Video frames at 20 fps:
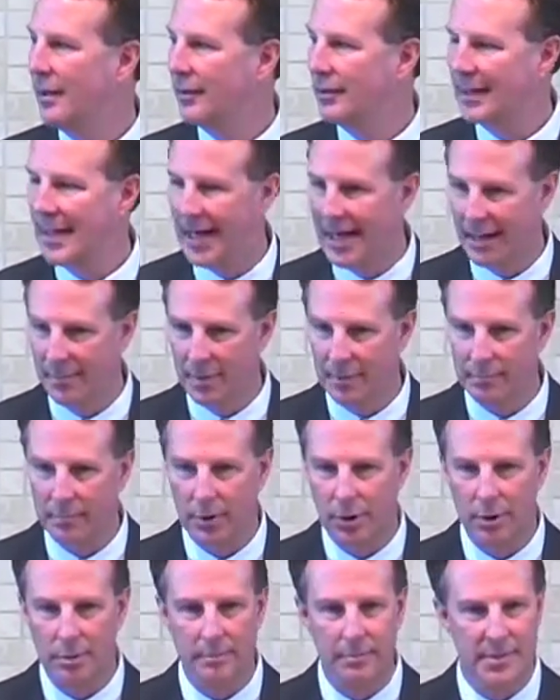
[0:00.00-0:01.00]
common
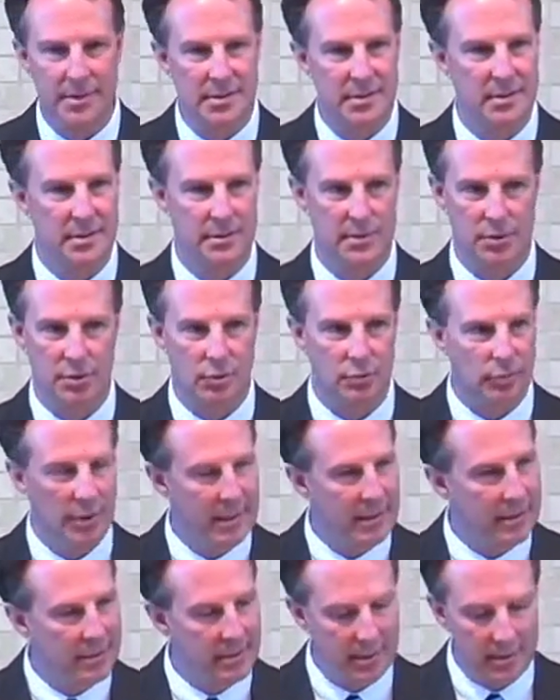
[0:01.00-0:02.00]
purposes,
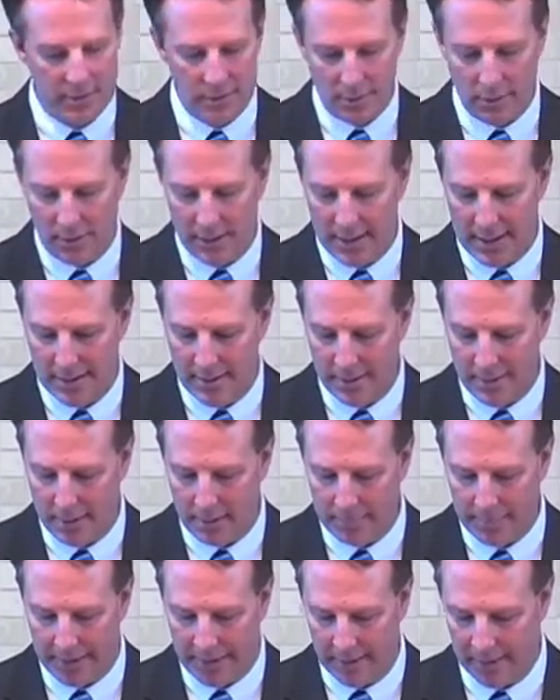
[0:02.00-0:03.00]
great things going on in our
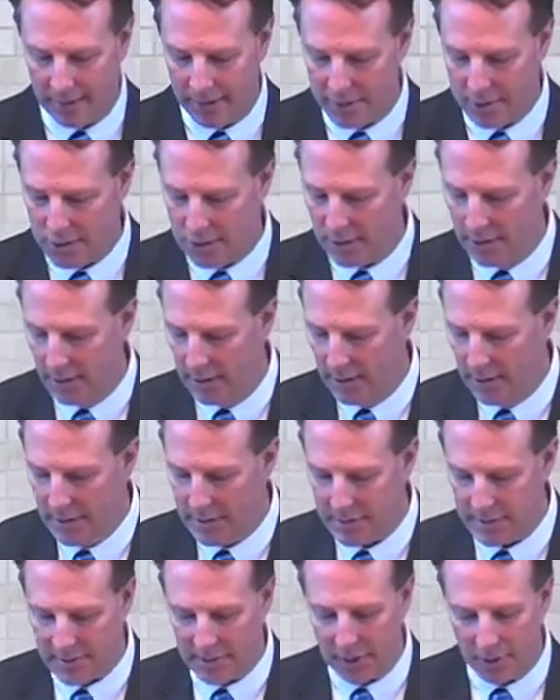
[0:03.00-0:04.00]
parish.
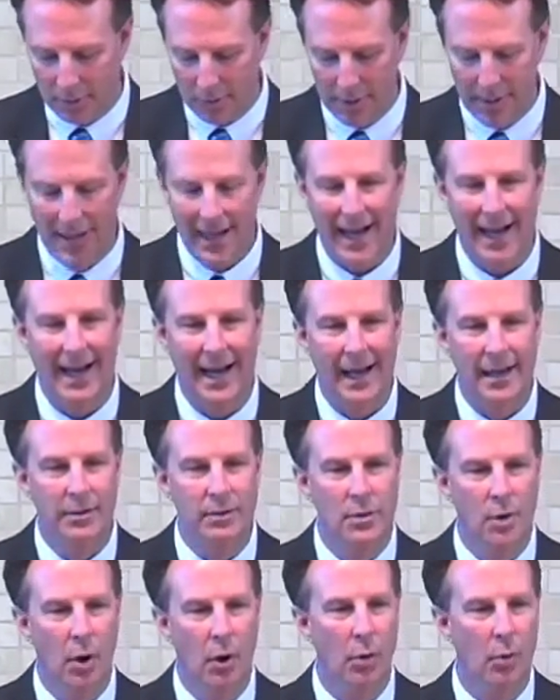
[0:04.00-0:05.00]
So I
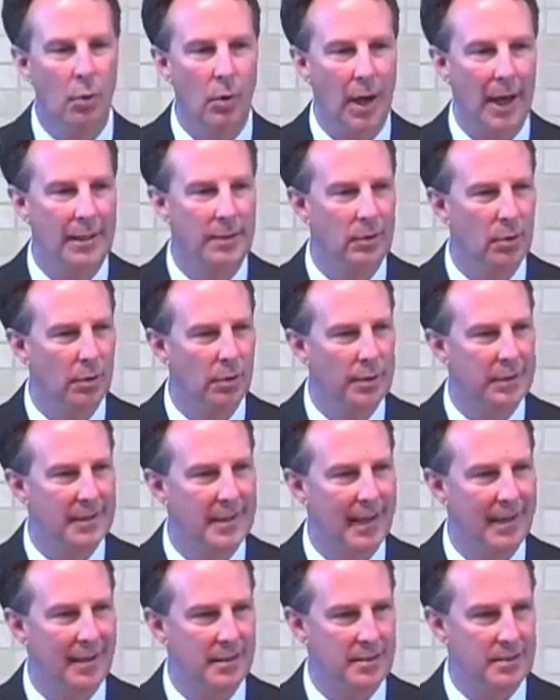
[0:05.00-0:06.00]
know
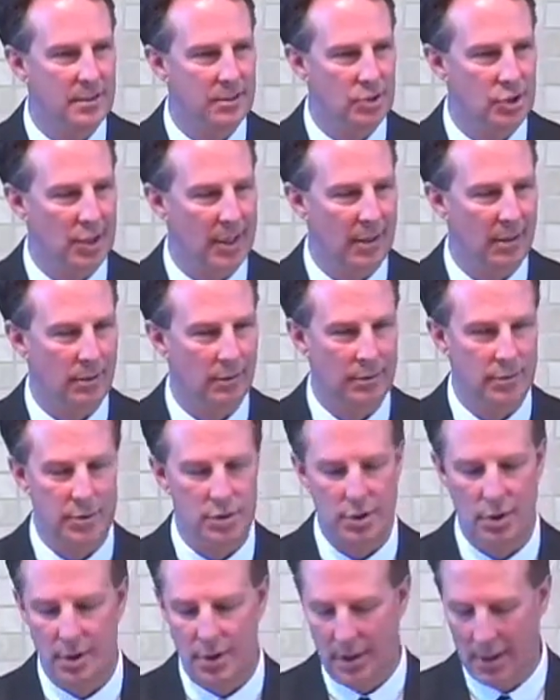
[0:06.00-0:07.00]
that is the
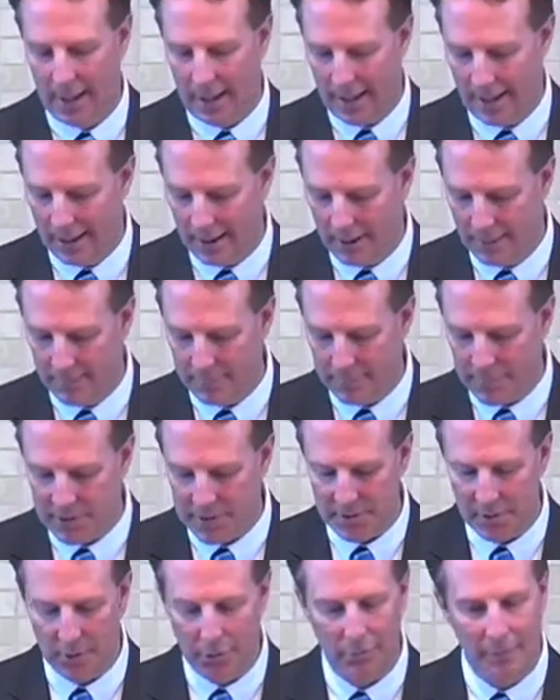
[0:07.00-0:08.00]
challenge.
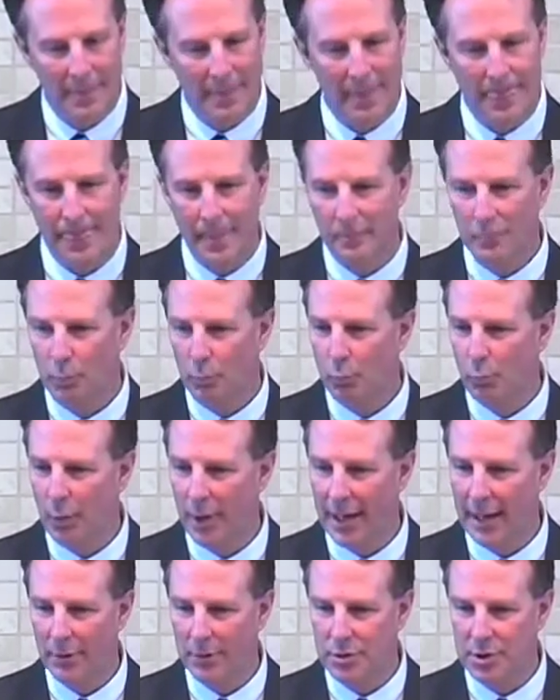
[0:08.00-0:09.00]
So
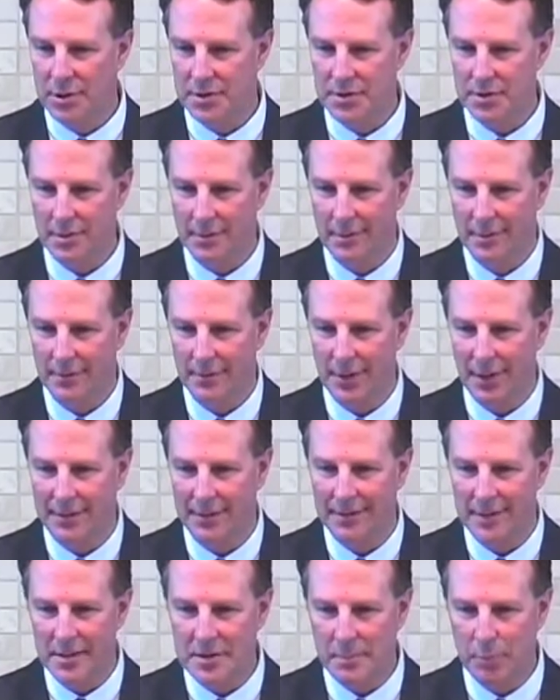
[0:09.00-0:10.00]
what I would just
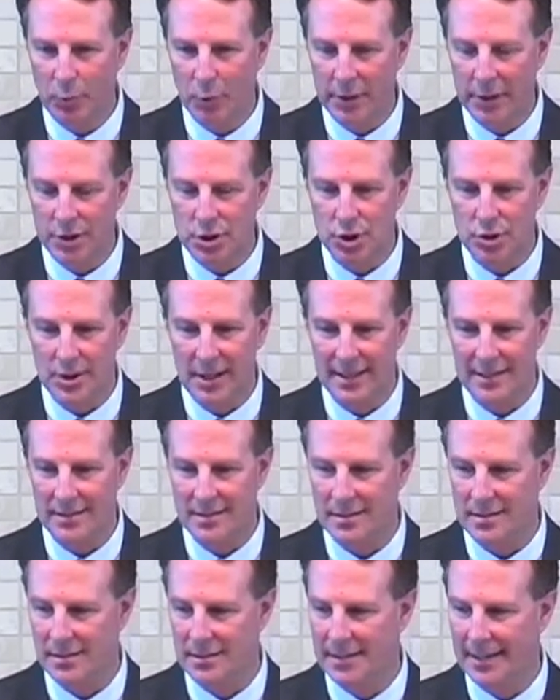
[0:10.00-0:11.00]
at this point
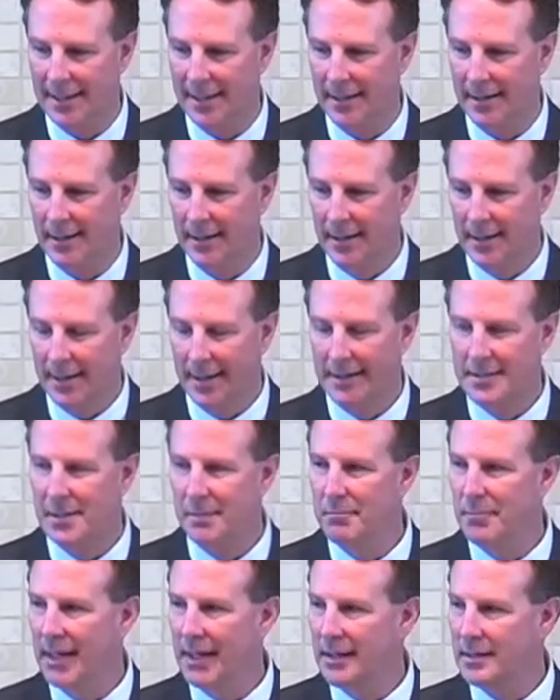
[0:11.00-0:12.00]
stress is that it's
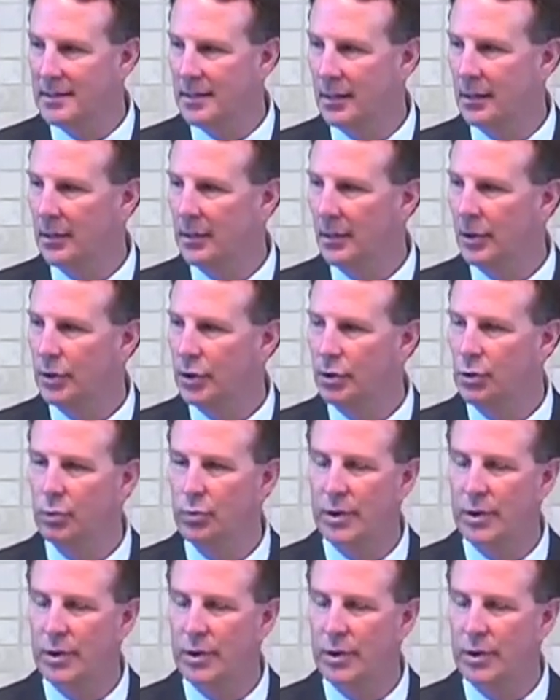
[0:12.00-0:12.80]
amazing you